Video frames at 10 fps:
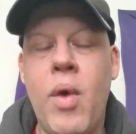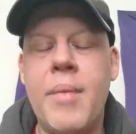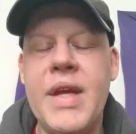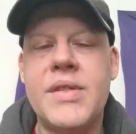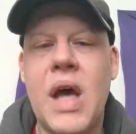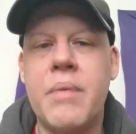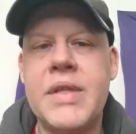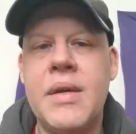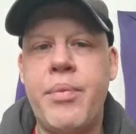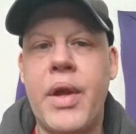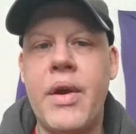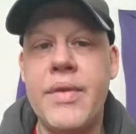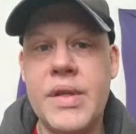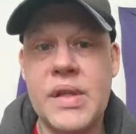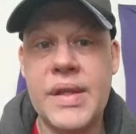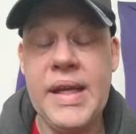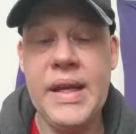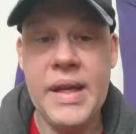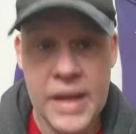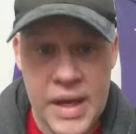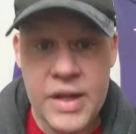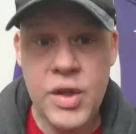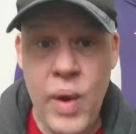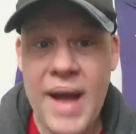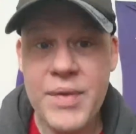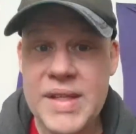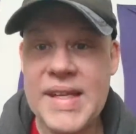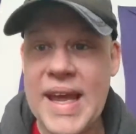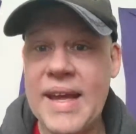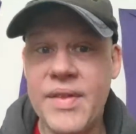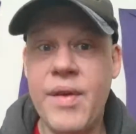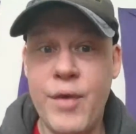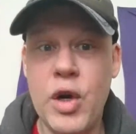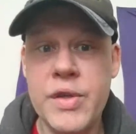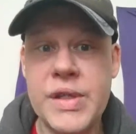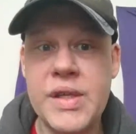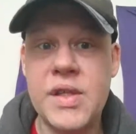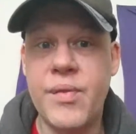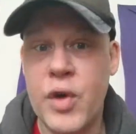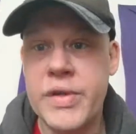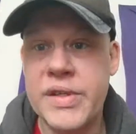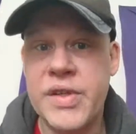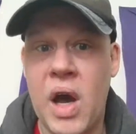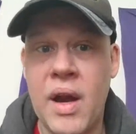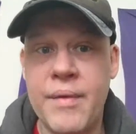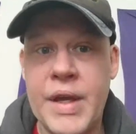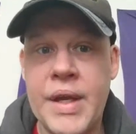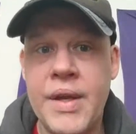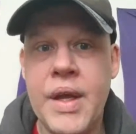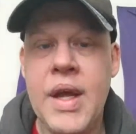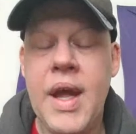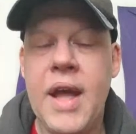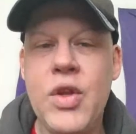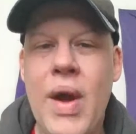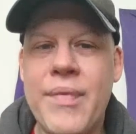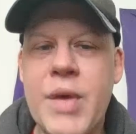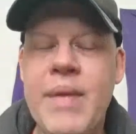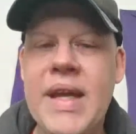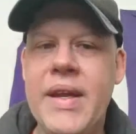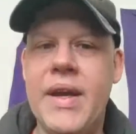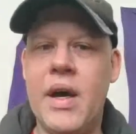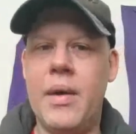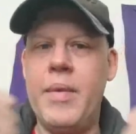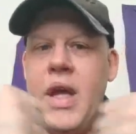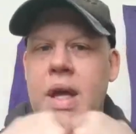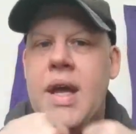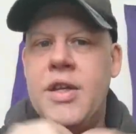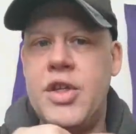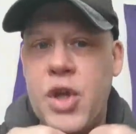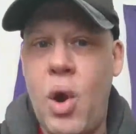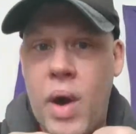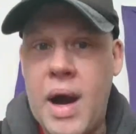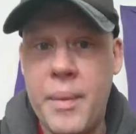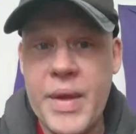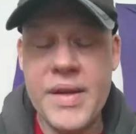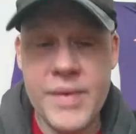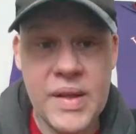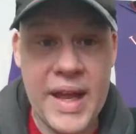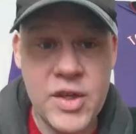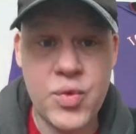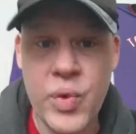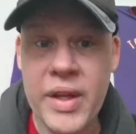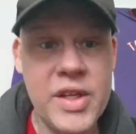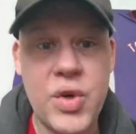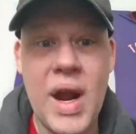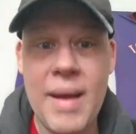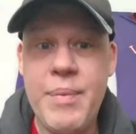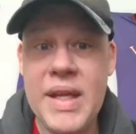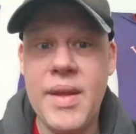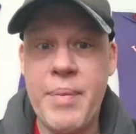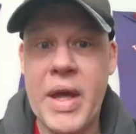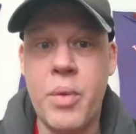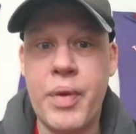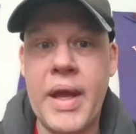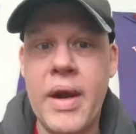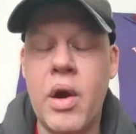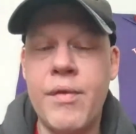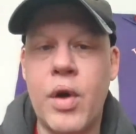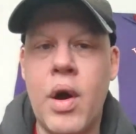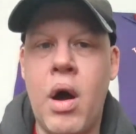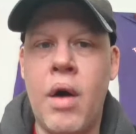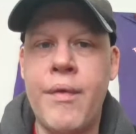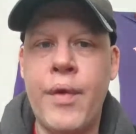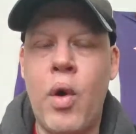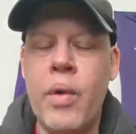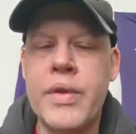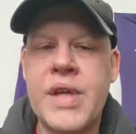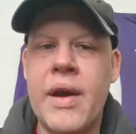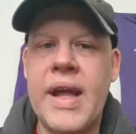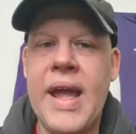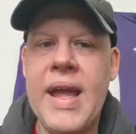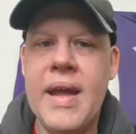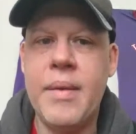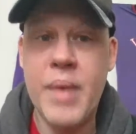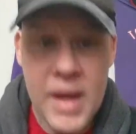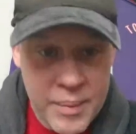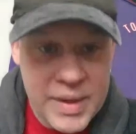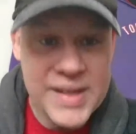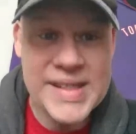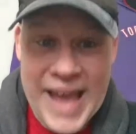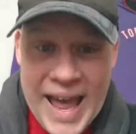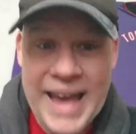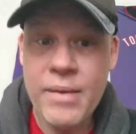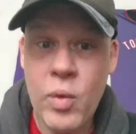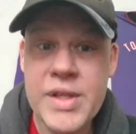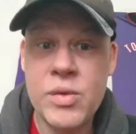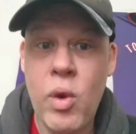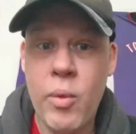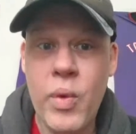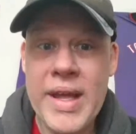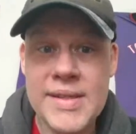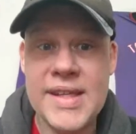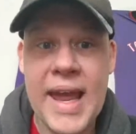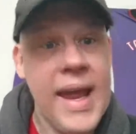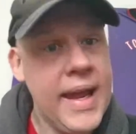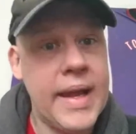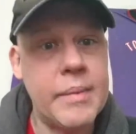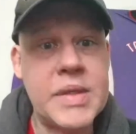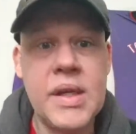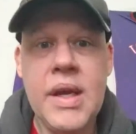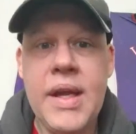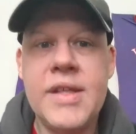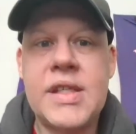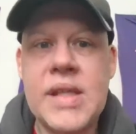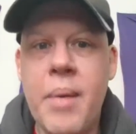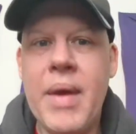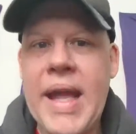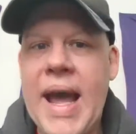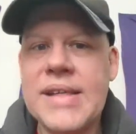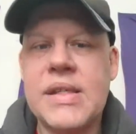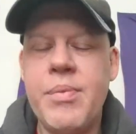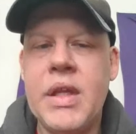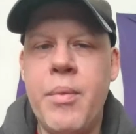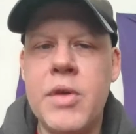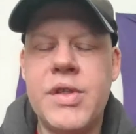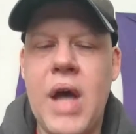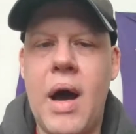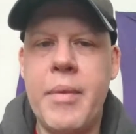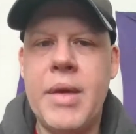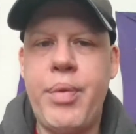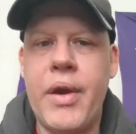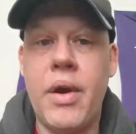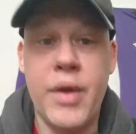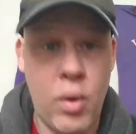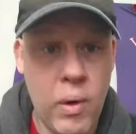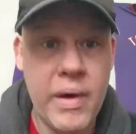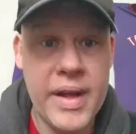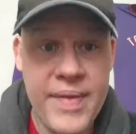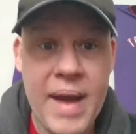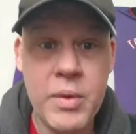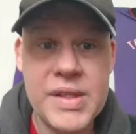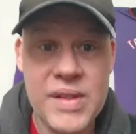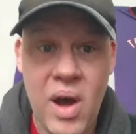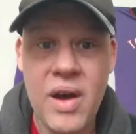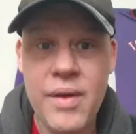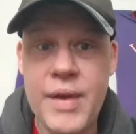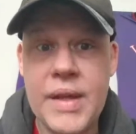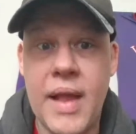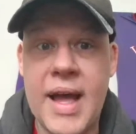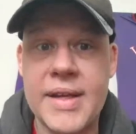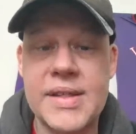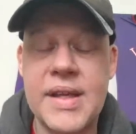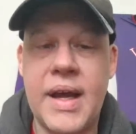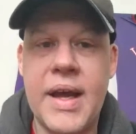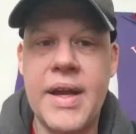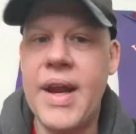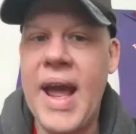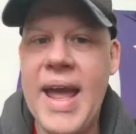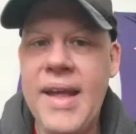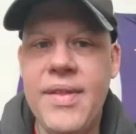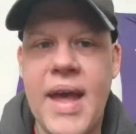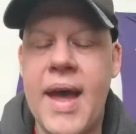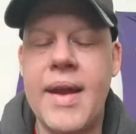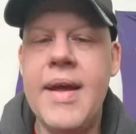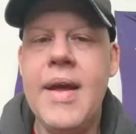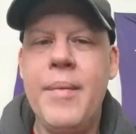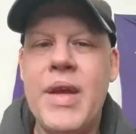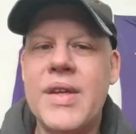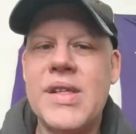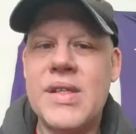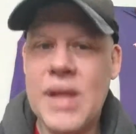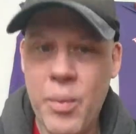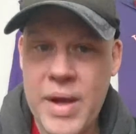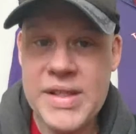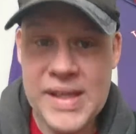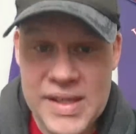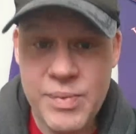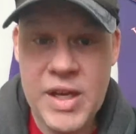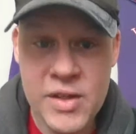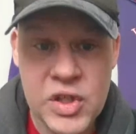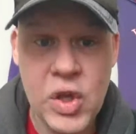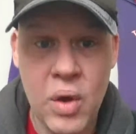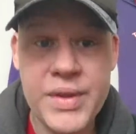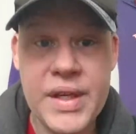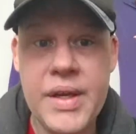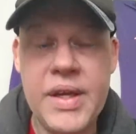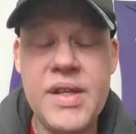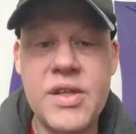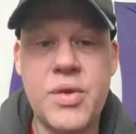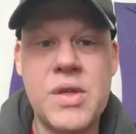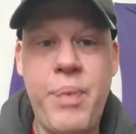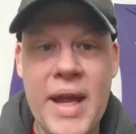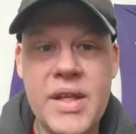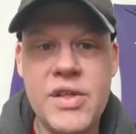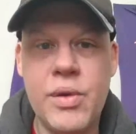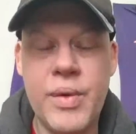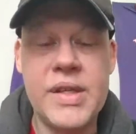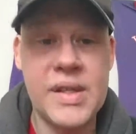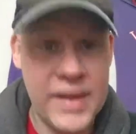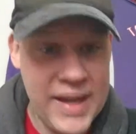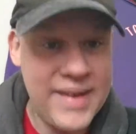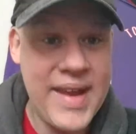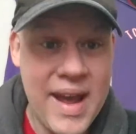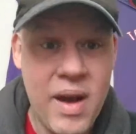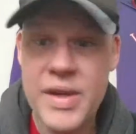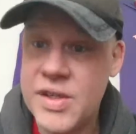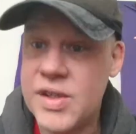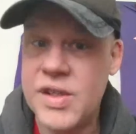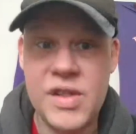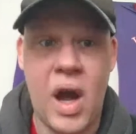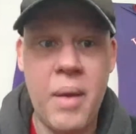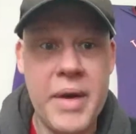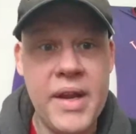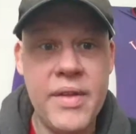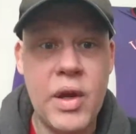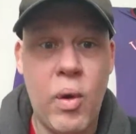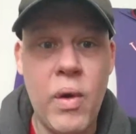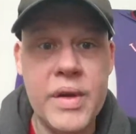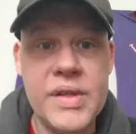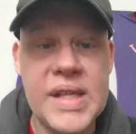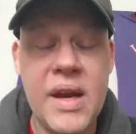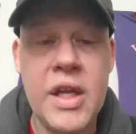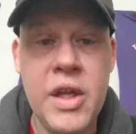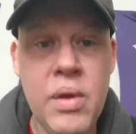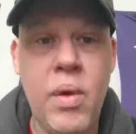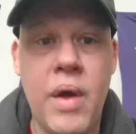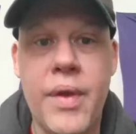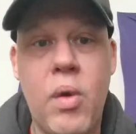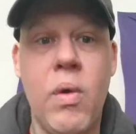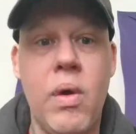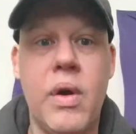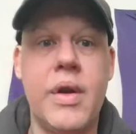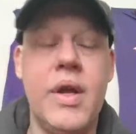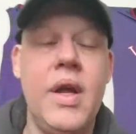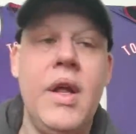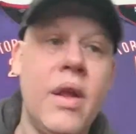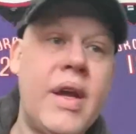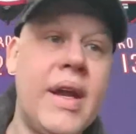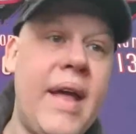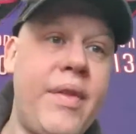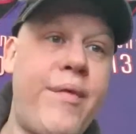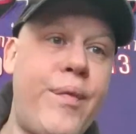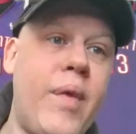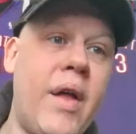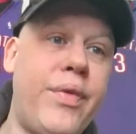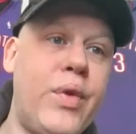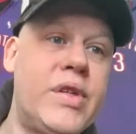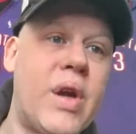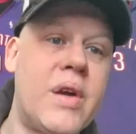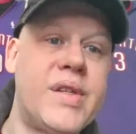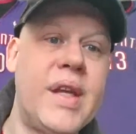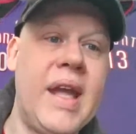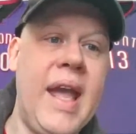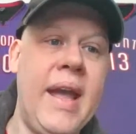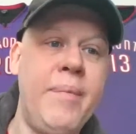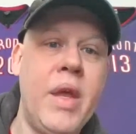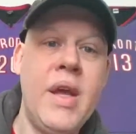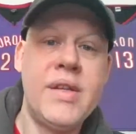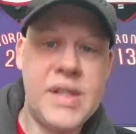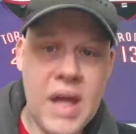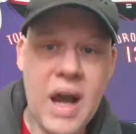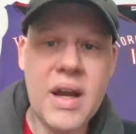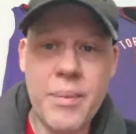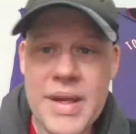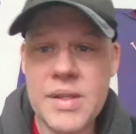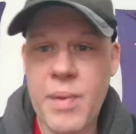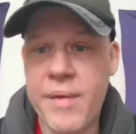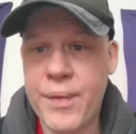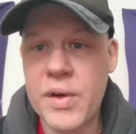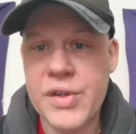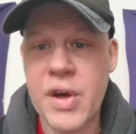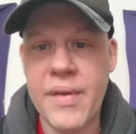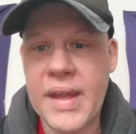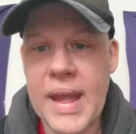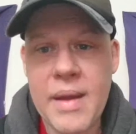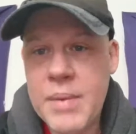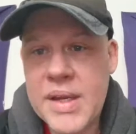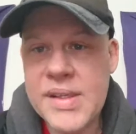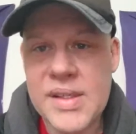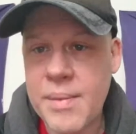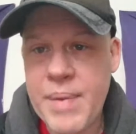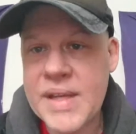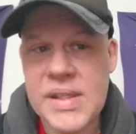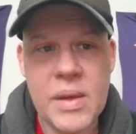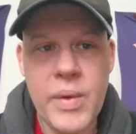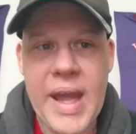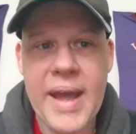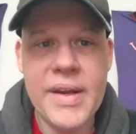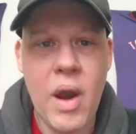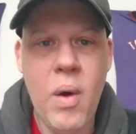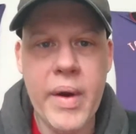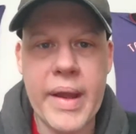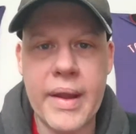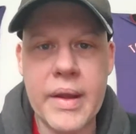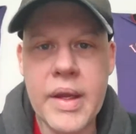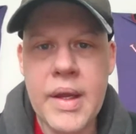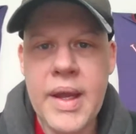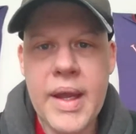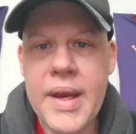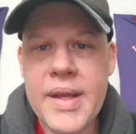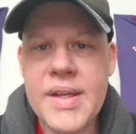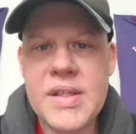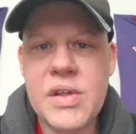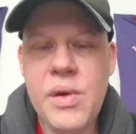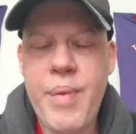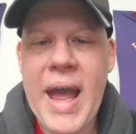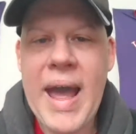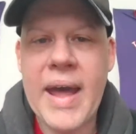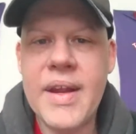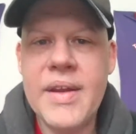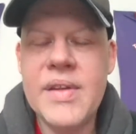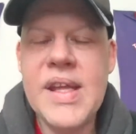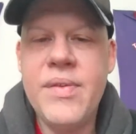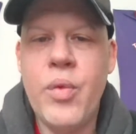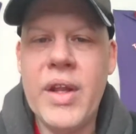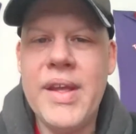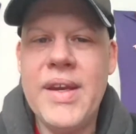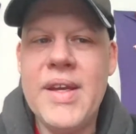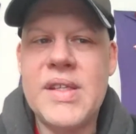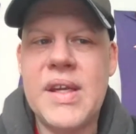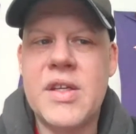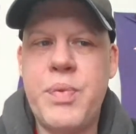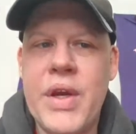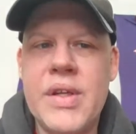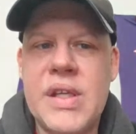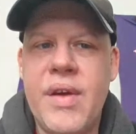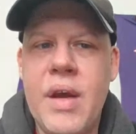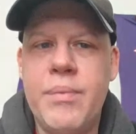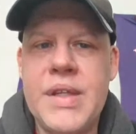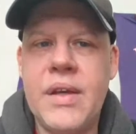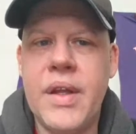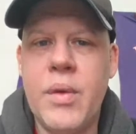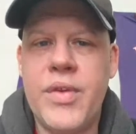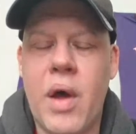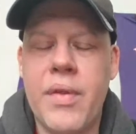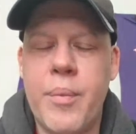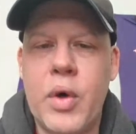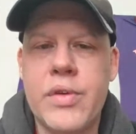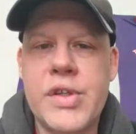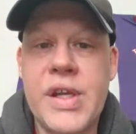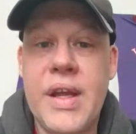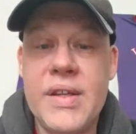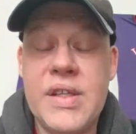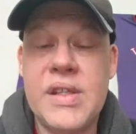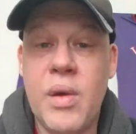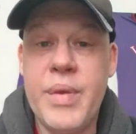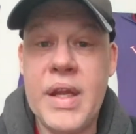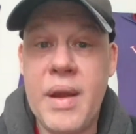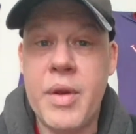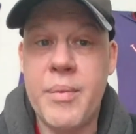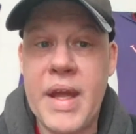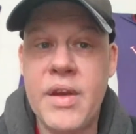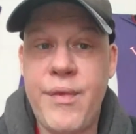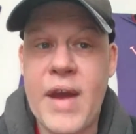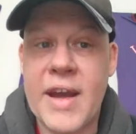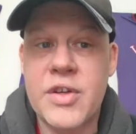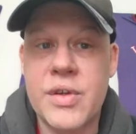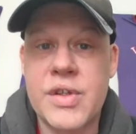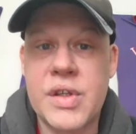want to be a top 10 player in this league, you have to take the versus Donovan and you have to meet him and show up and like really try and be the better player overall for the whole entire game, because that is what wins games. Is somebody has to be the most dominant player on the court, and that was Donovan last night. And I hate that because in some ways he's insulted and disrespected you recently, and now he's just dominated the court instead of you on the court. Looking at the 3 stars of the game, Siakam is my first star of the game because he's the best thing we had going. And it's too bad. And really it is the experience of him dealing with all the bullshit and still being able to manufacture